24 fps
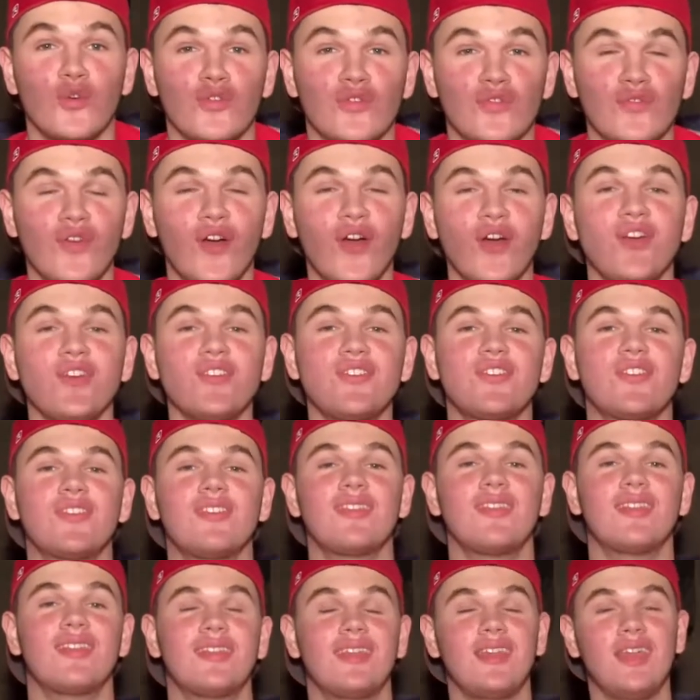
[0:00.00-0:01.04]
first
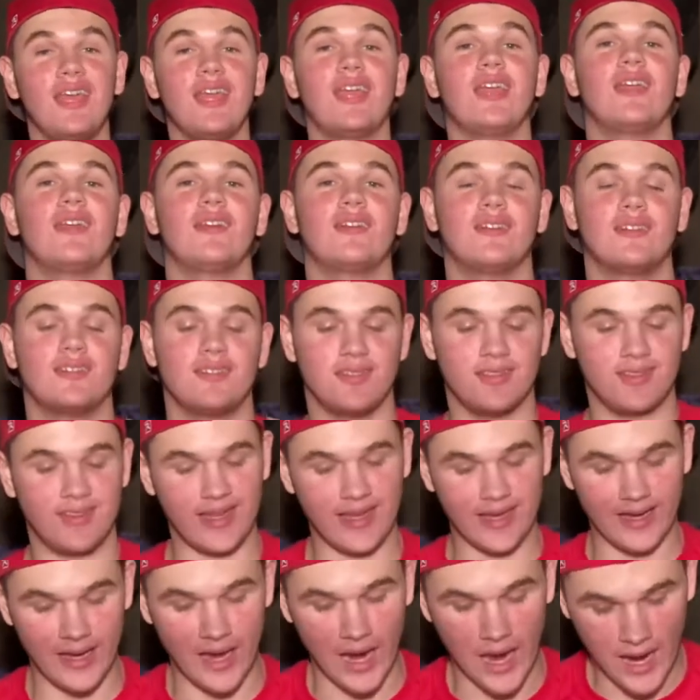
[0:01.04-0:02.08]
thing
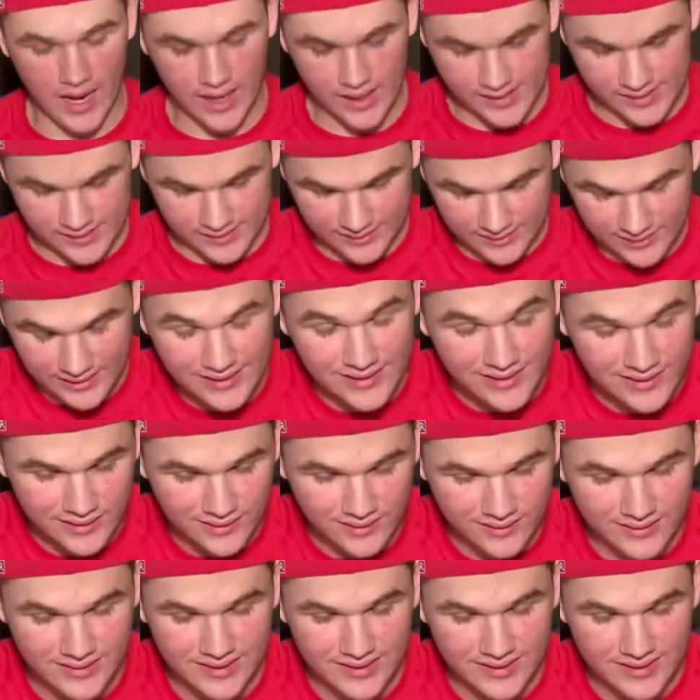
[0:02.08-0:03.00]
that I need to